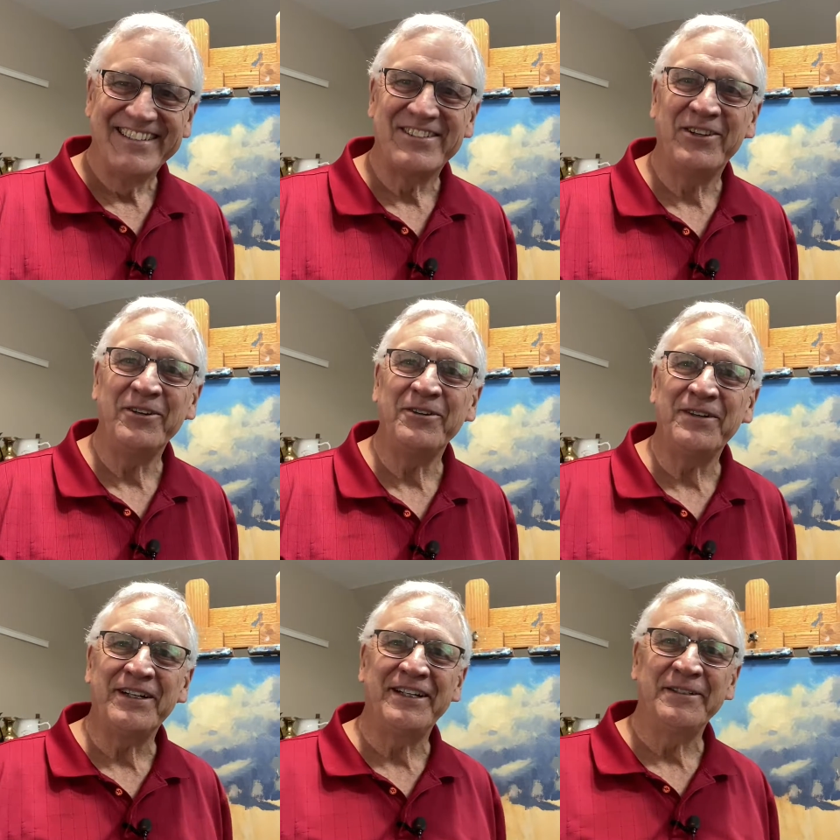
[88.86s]

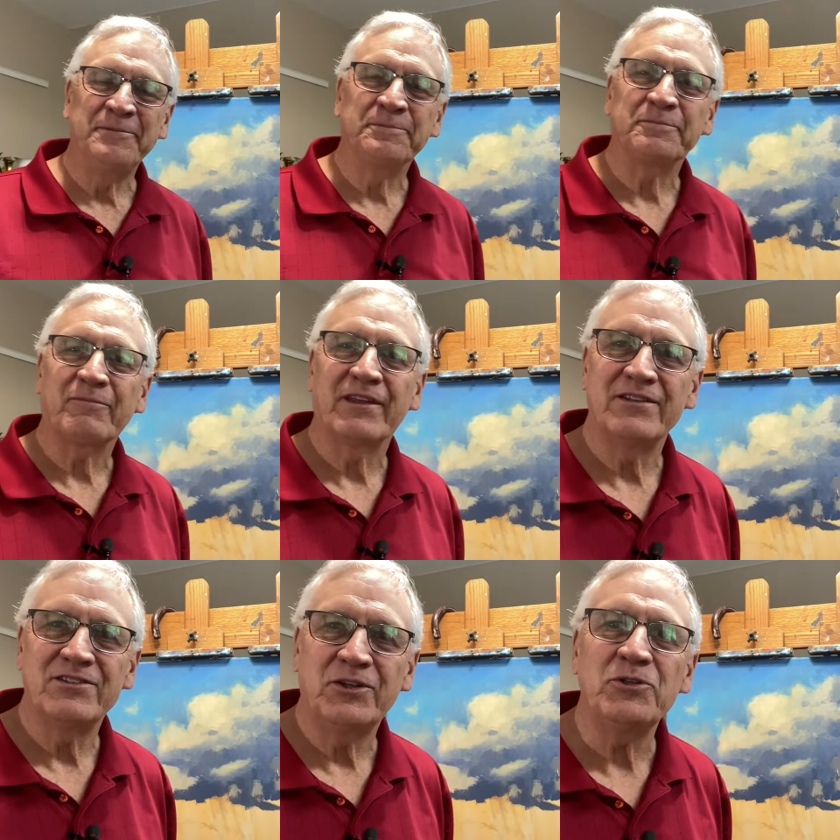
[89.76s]

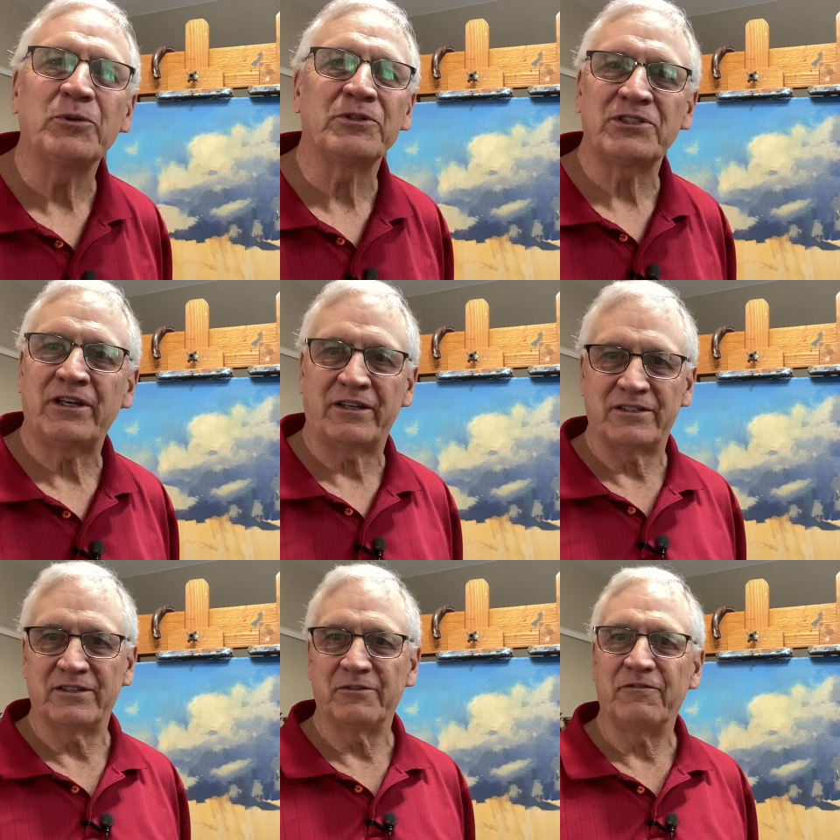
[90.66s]
two short studies.
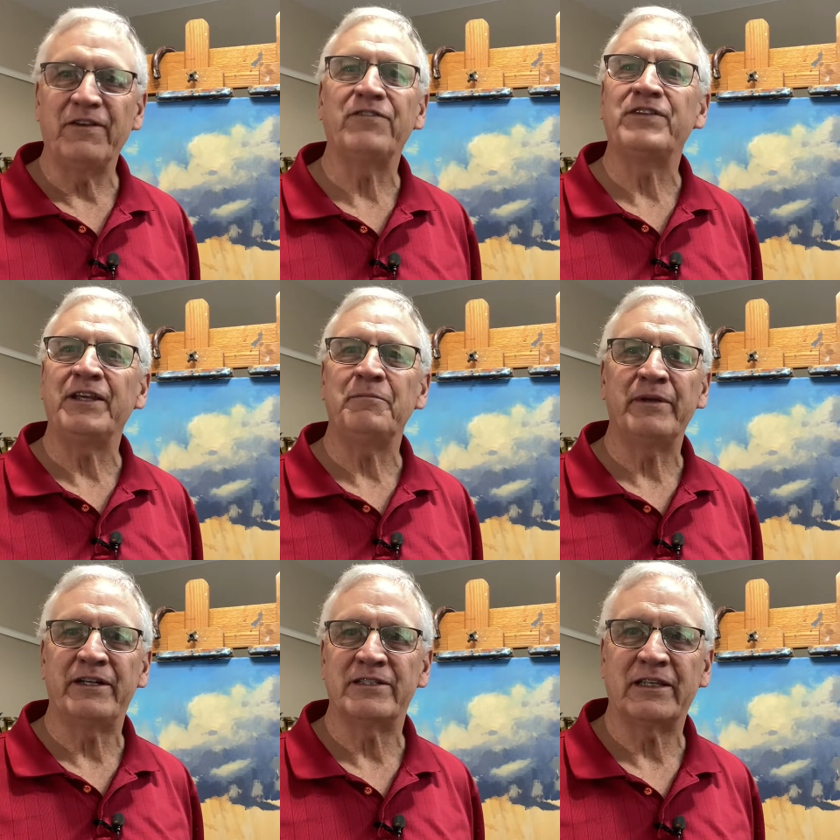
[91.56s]
They're 15
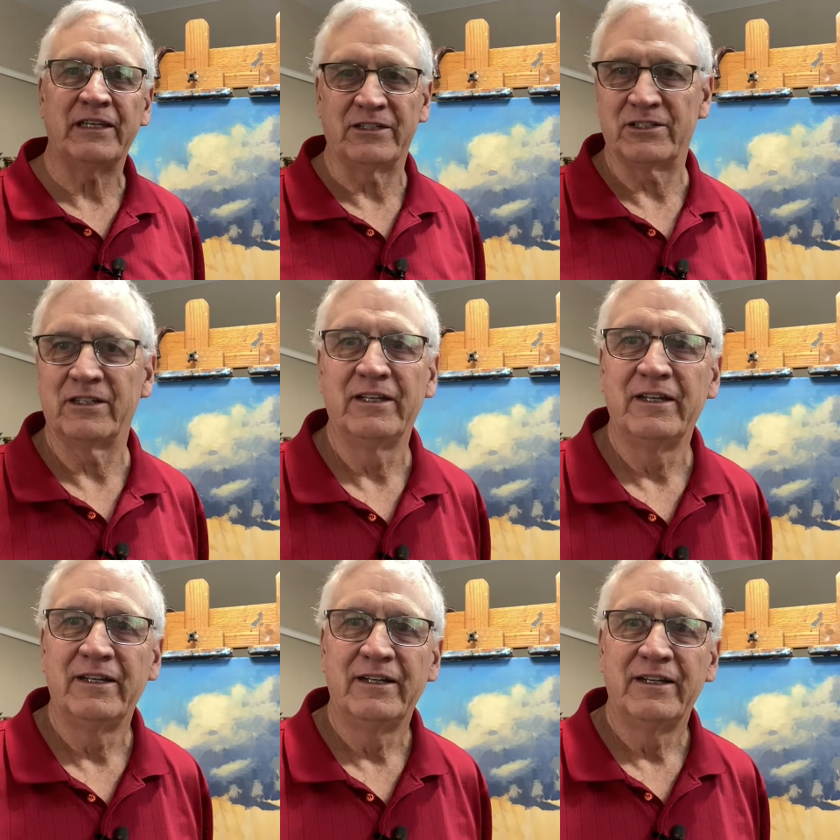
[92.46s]
minutes each.
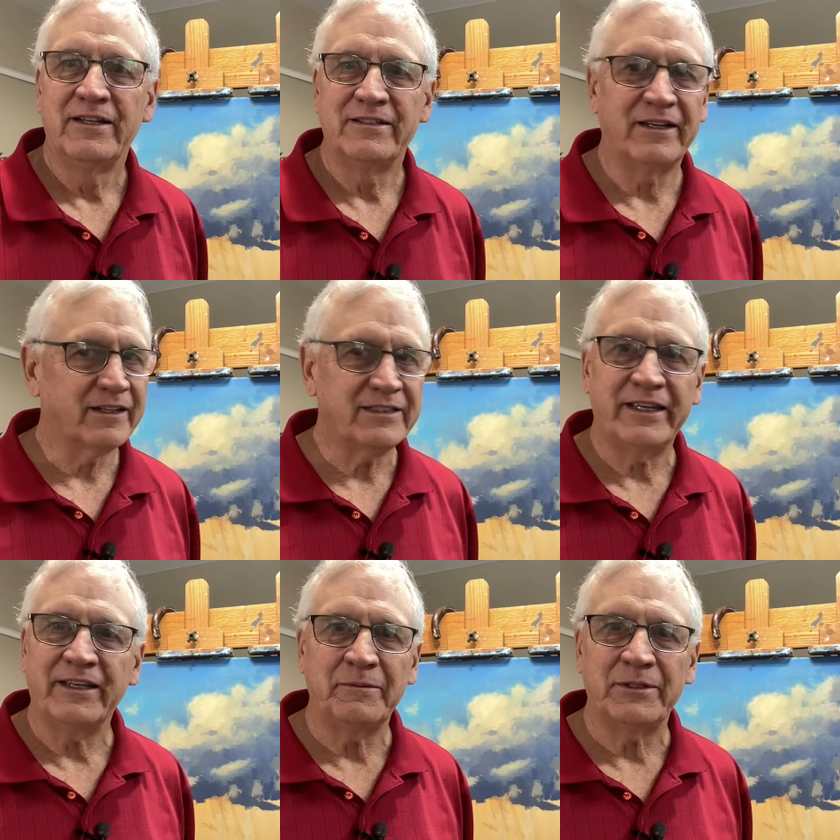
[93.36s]
Not going to
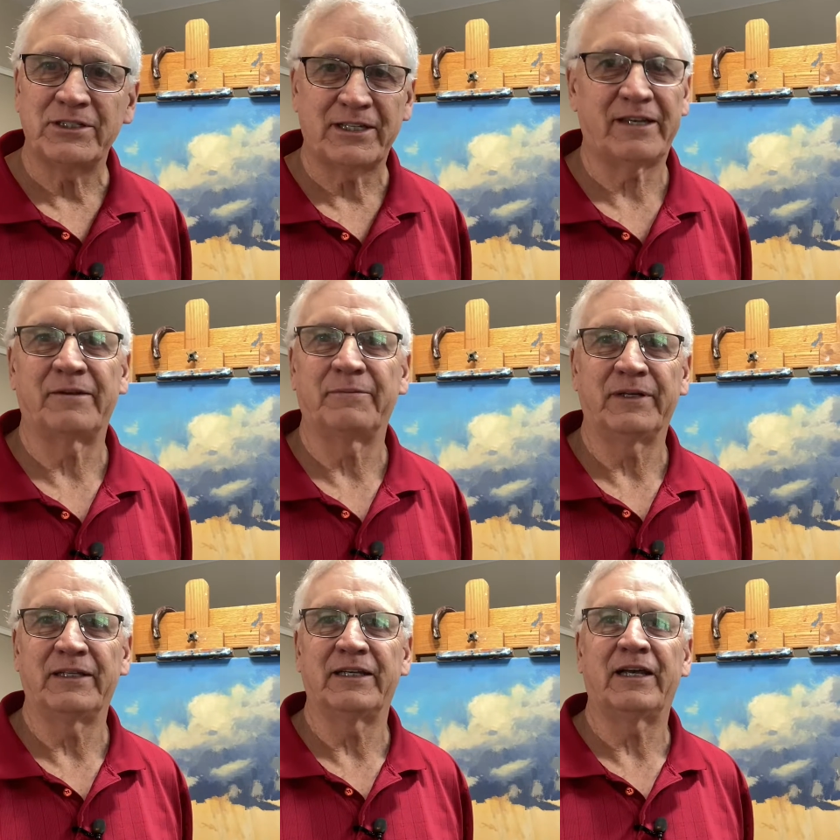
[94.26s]
take you much time.
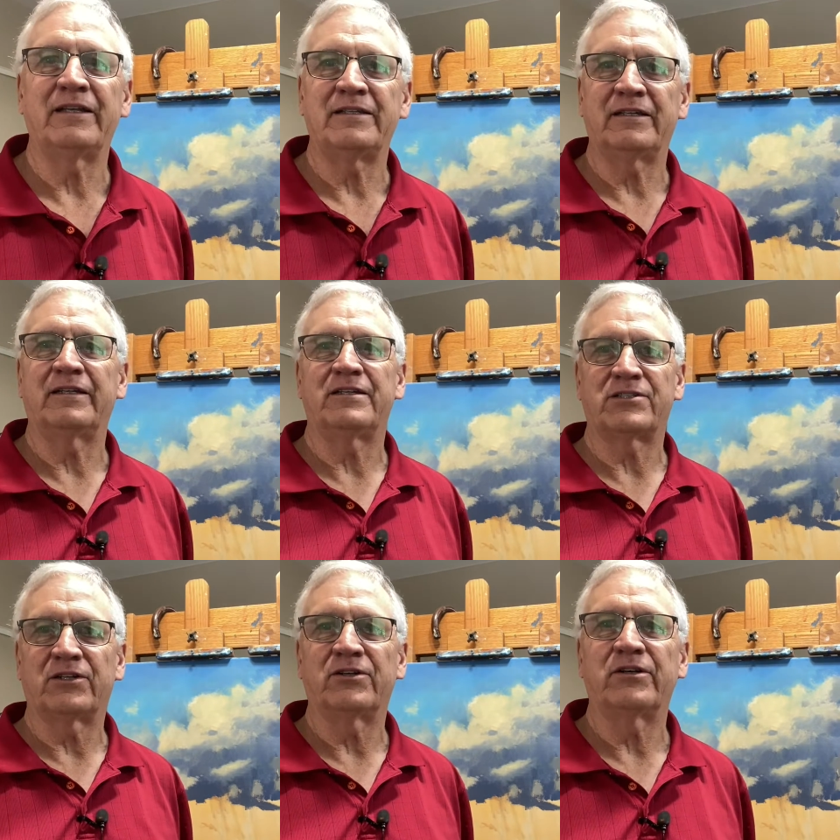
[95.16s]
And the idea is
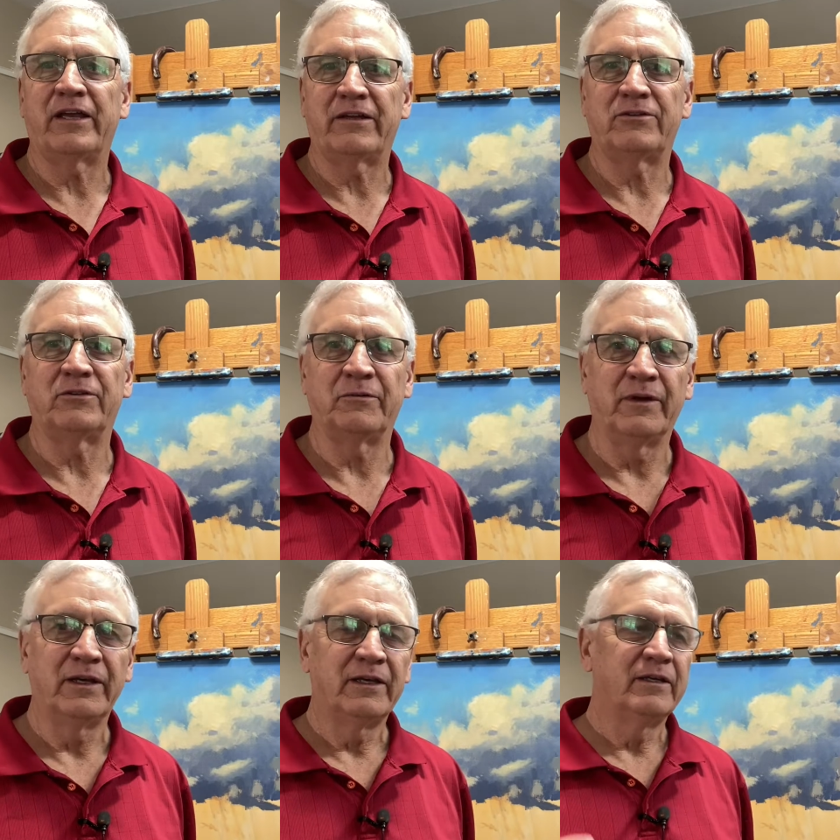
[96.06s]
to learn how to
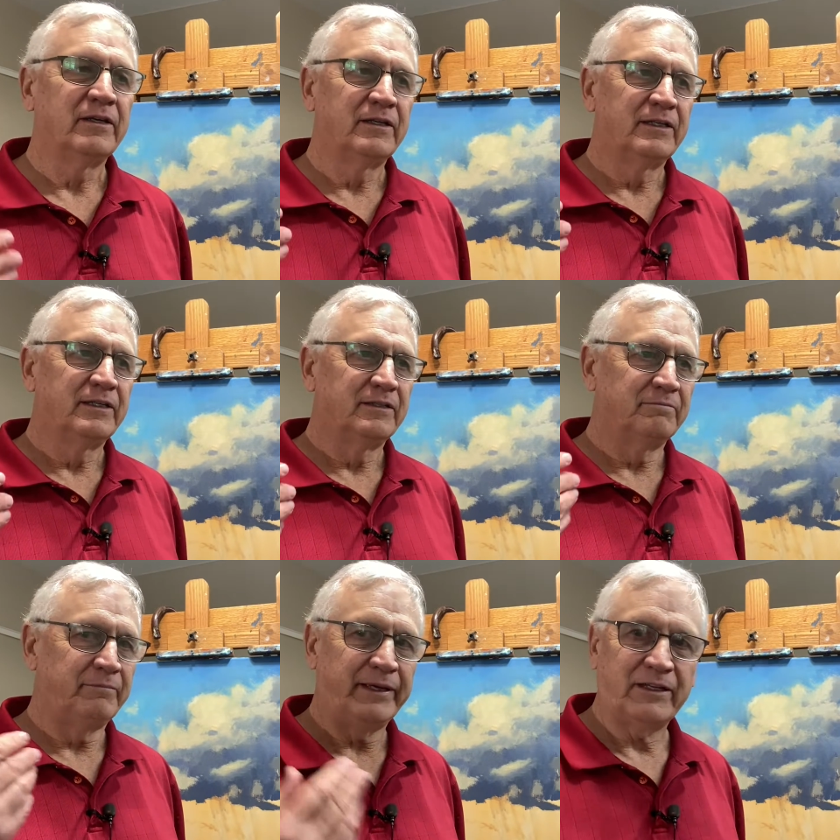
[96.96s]

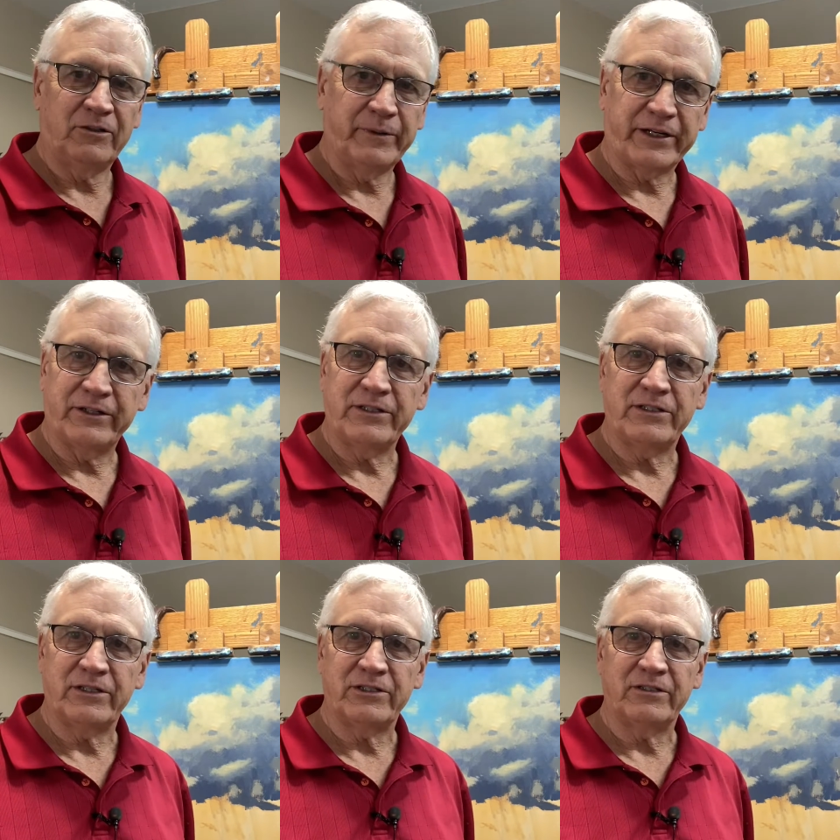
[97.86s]
make quicker
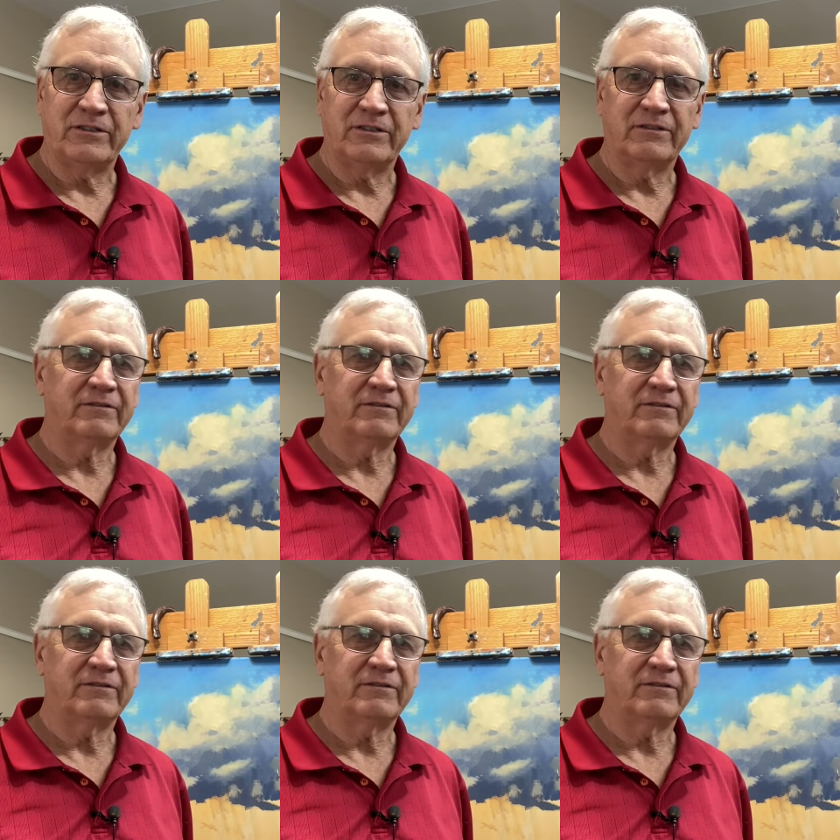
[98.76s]
decisions,